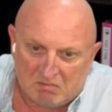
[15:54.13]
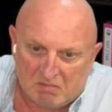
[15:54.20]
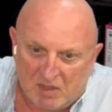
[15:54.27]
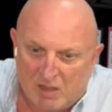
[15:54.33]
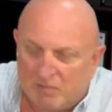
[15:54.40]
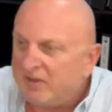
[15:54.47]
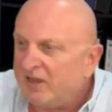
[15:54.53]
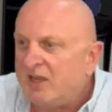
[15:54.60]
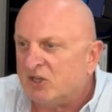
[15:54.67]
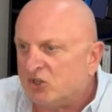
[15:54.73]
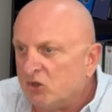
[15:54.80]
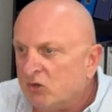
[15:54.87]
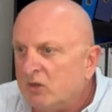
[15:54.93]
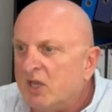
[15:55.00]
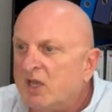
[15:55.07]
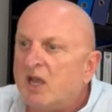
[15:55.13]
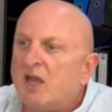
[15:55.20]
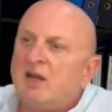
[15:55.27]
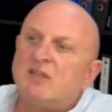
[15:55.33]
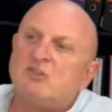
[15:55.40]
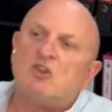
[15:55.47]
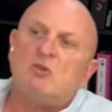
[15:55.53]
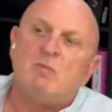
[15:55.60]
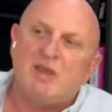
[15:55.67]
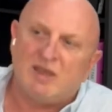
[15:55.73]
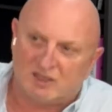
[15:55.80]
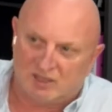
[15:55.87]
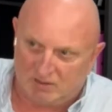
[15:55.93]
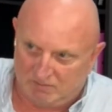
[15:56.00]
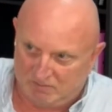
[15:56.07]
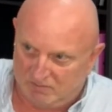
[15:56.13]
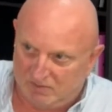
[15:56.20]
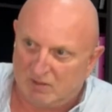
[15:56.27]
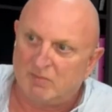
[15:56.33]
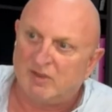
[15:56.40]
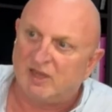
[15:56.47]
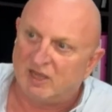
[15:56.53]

a big issue unless you make them a big issue.